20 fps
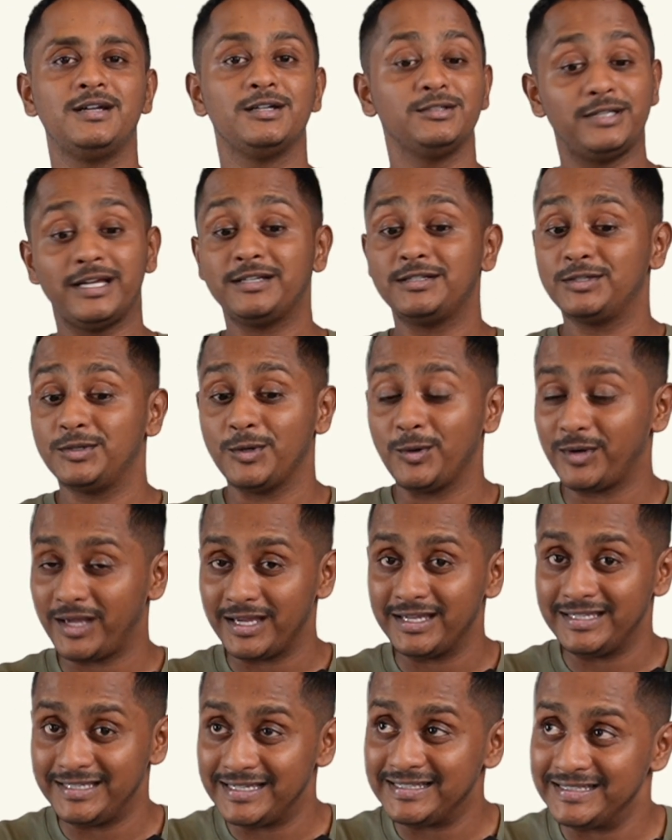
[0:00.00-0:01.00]
that,
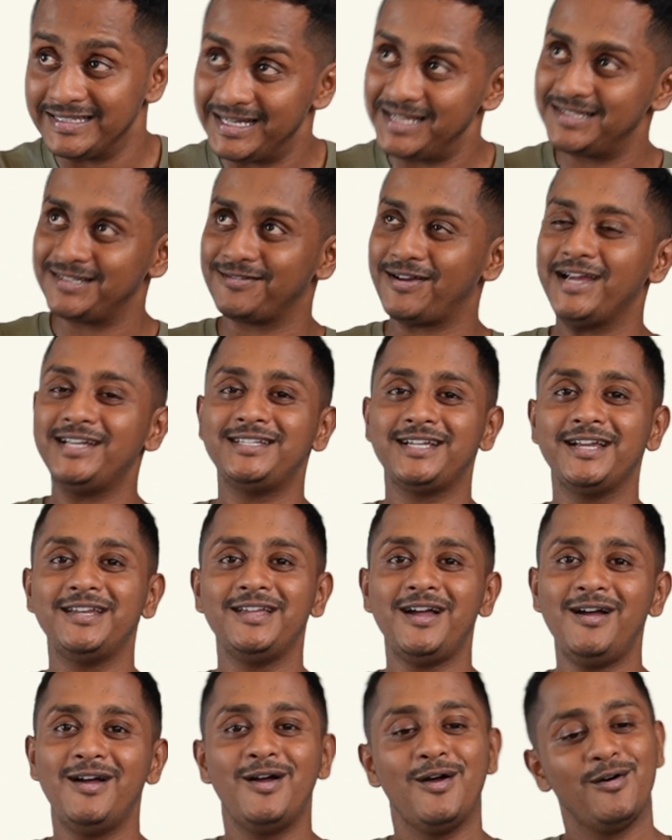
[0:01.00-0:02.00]
okay, yes, it is a right
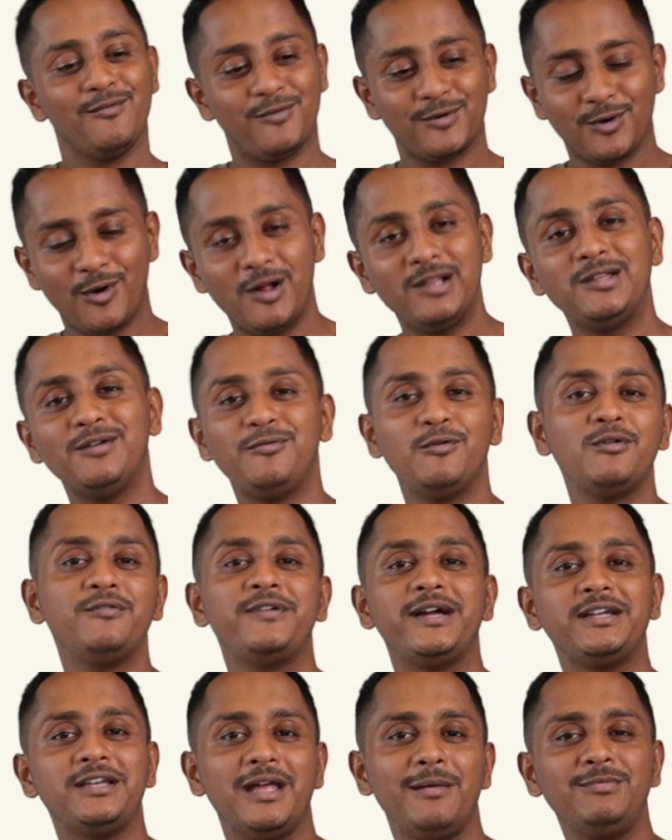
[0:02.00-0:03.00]
idea for all the
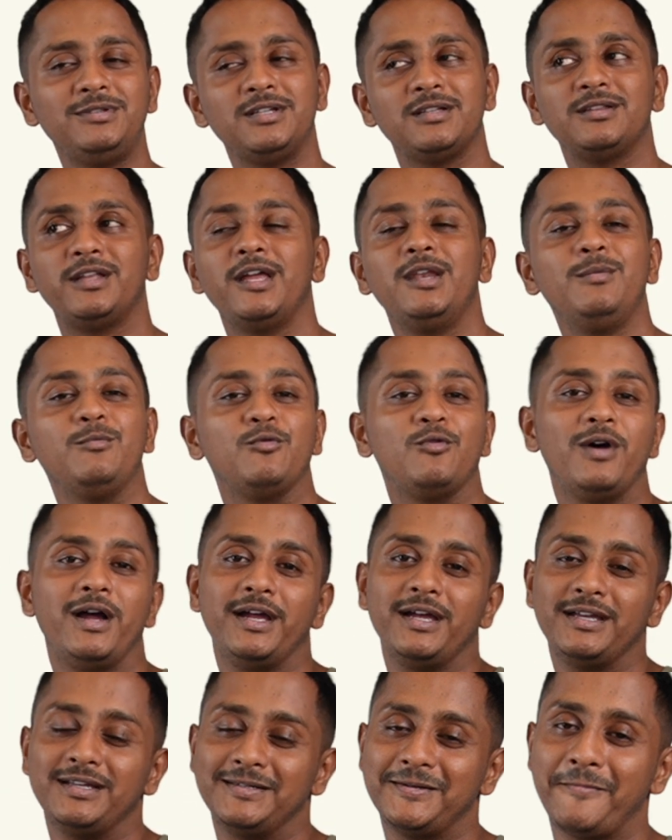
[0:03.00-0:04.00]
4-5 times, then move
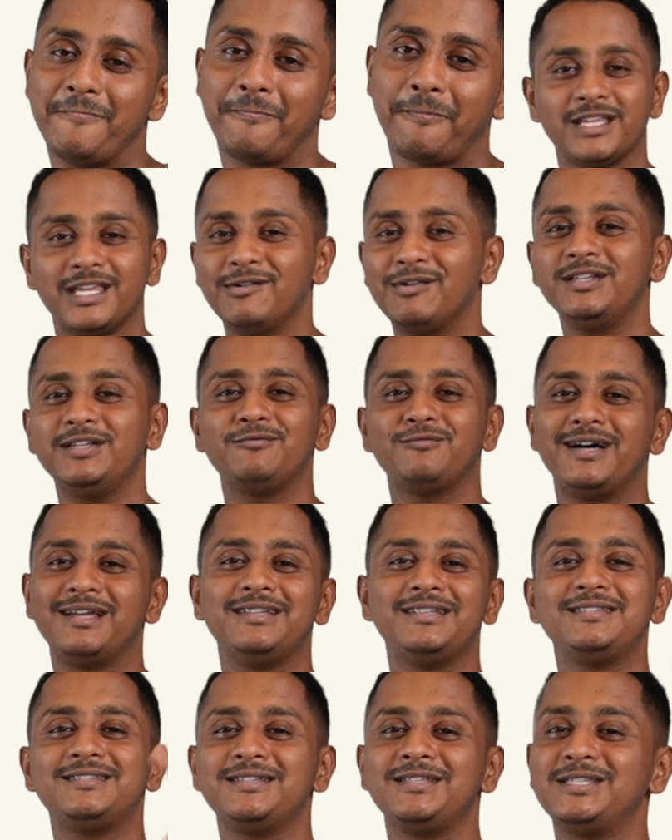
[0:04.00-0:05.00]
ahead. Even in one
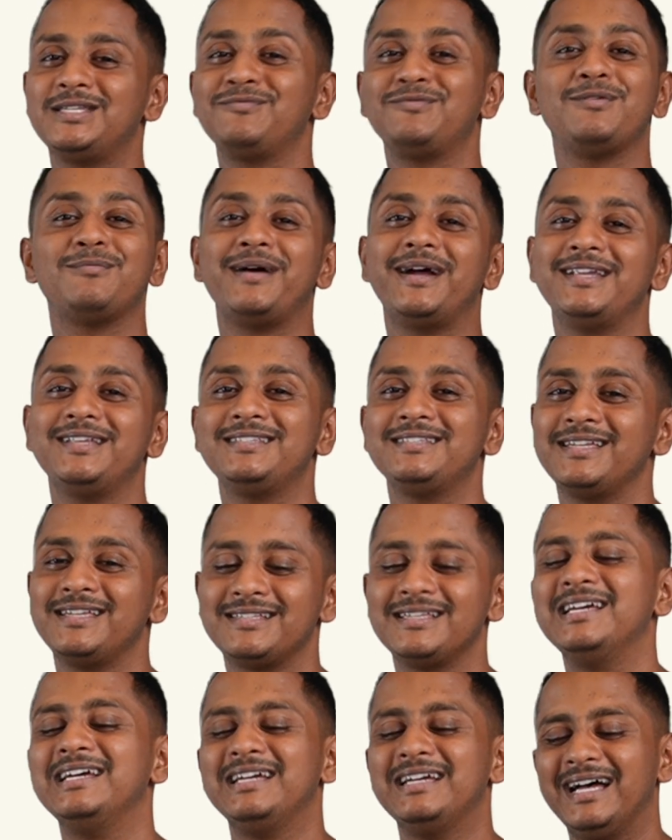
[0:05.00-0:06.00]
instance, if your mind
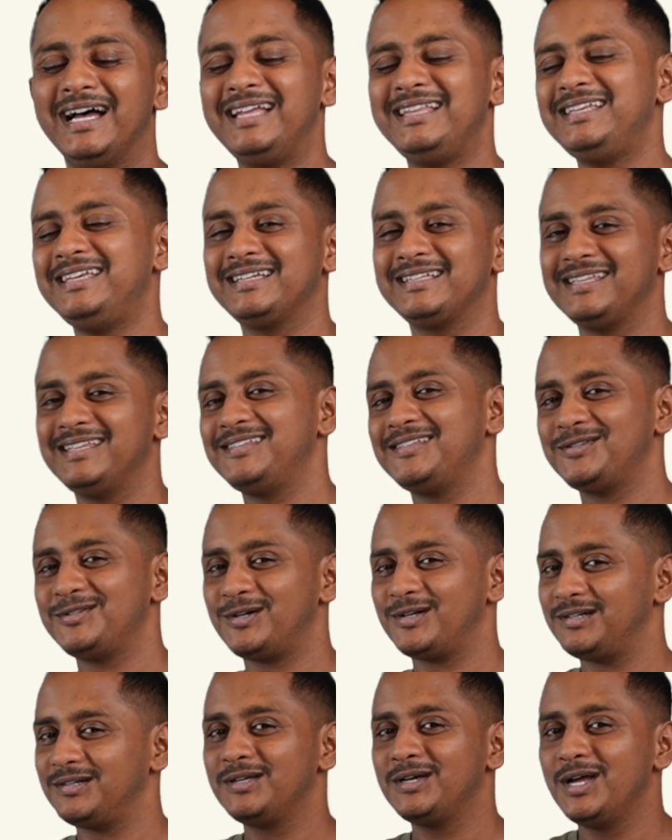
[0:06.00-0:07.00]
says, I think this is
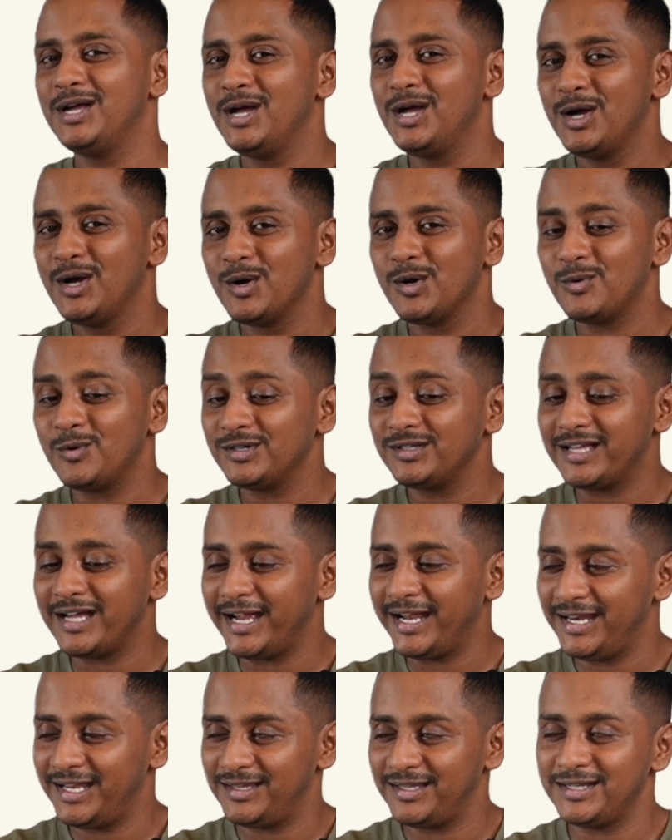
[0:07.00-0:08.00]
not what the
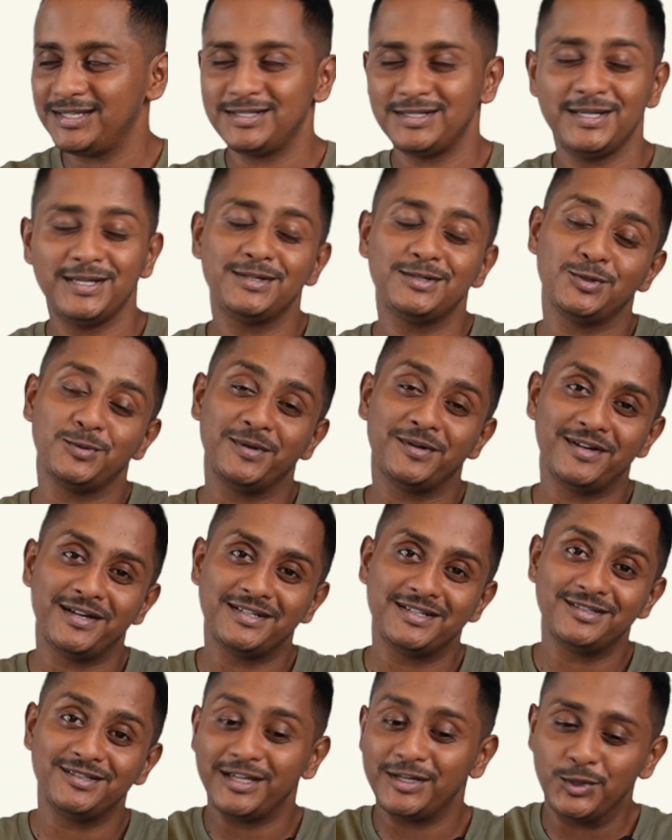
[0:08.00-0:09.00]
idea that's need to be
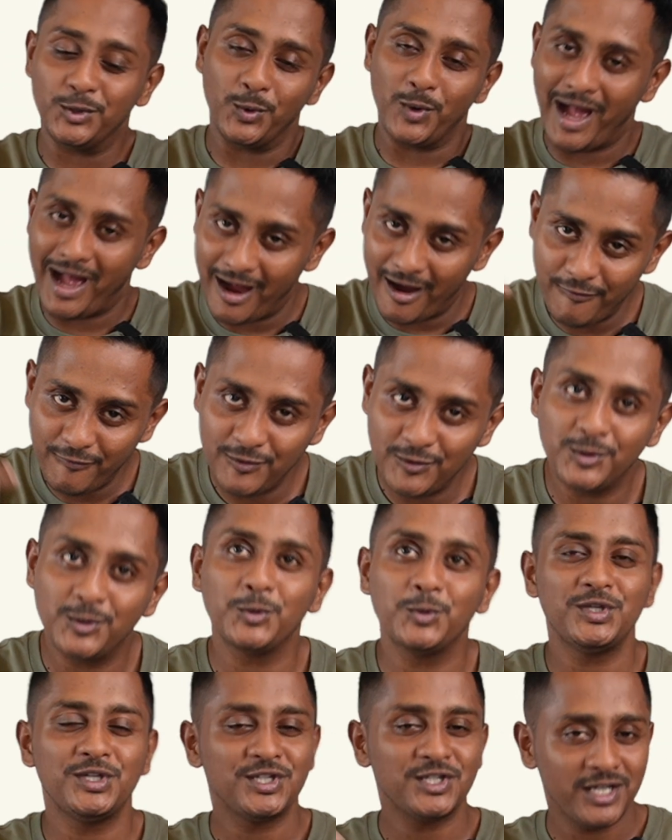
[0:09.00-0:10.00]
written, then you have
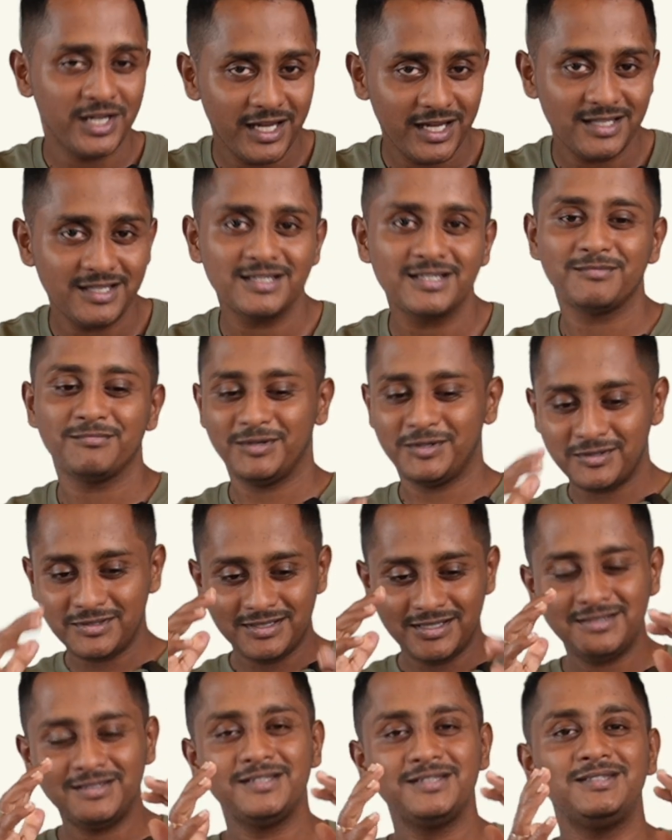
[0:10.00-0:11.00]
to change, because
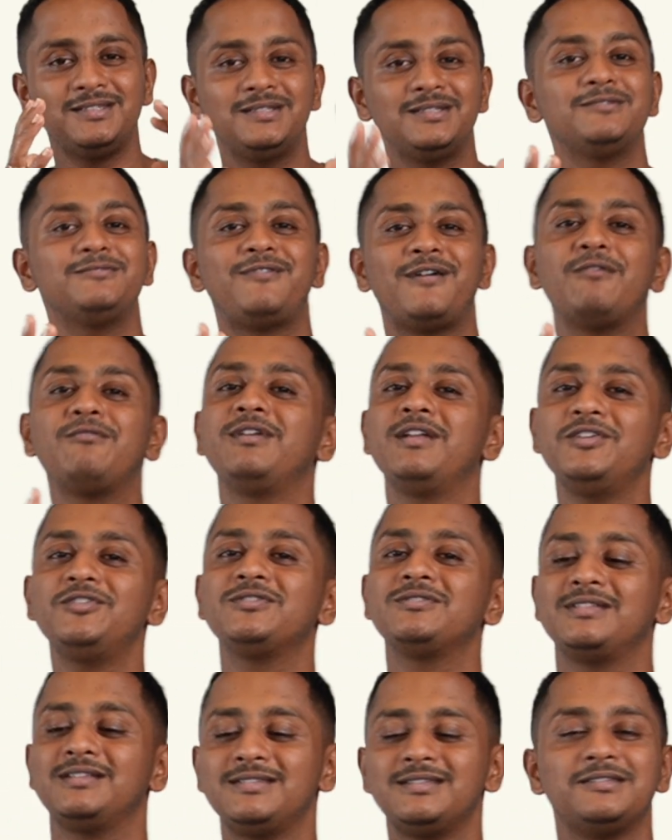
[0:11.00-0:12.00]
this is the
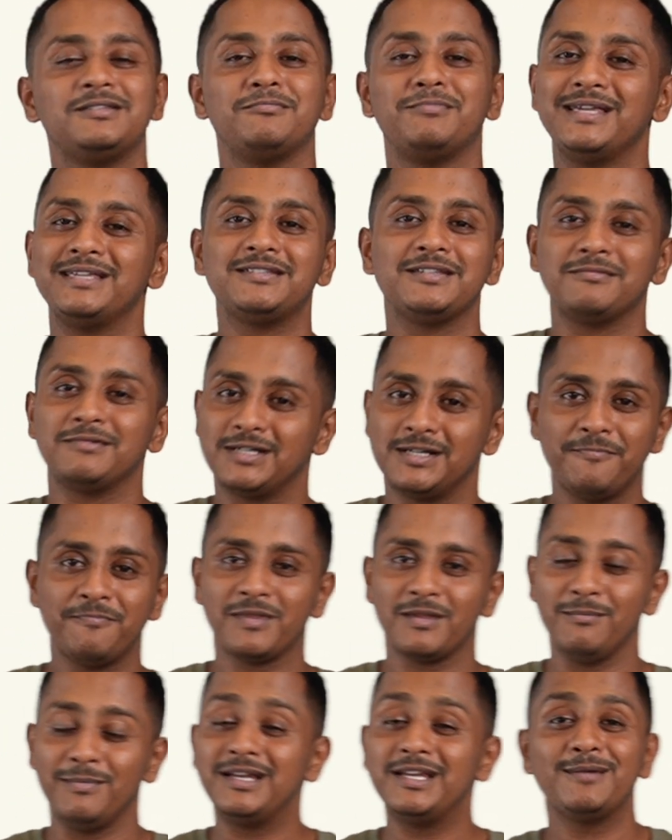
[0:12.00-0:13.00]
foundation, this is the basic
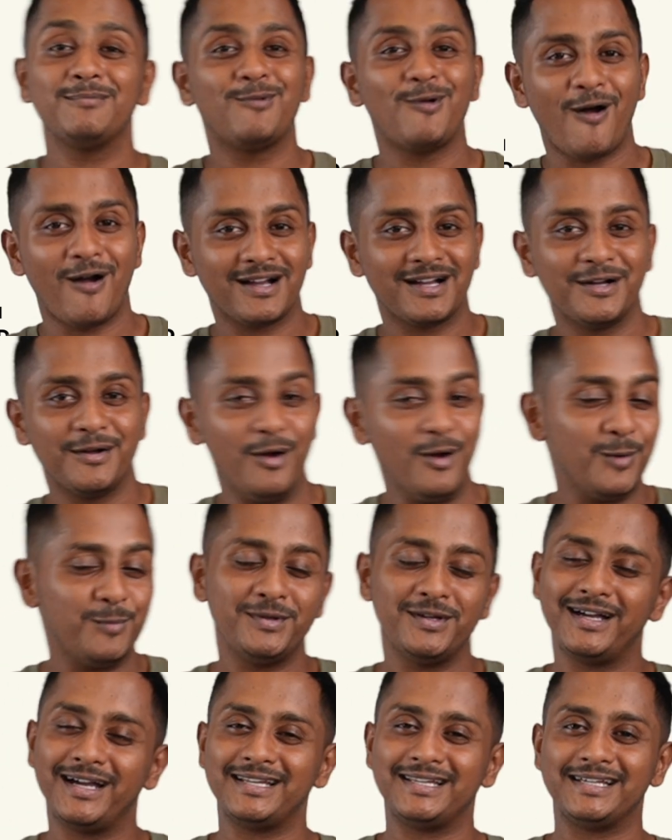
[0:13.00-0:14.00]
building block. Hope
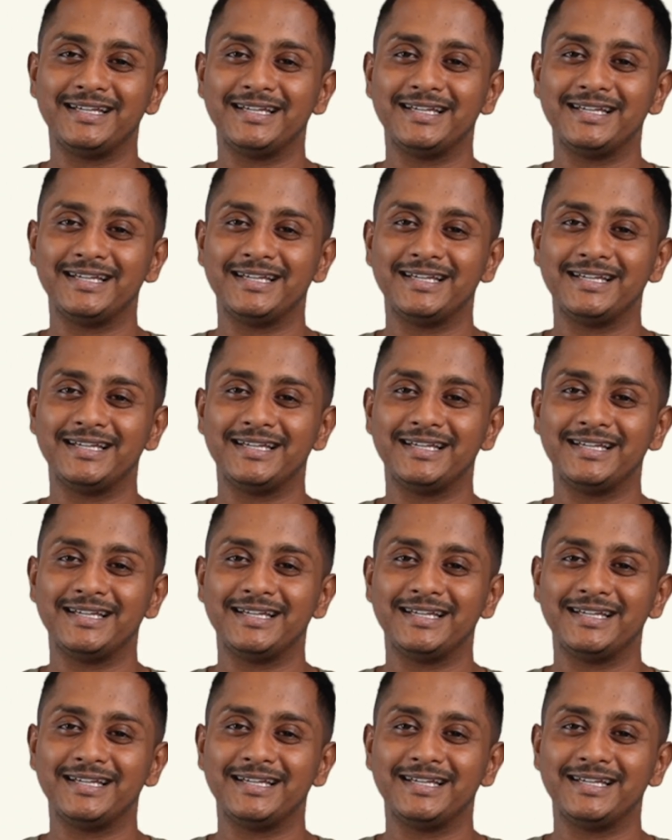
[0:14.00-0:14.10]
you're getting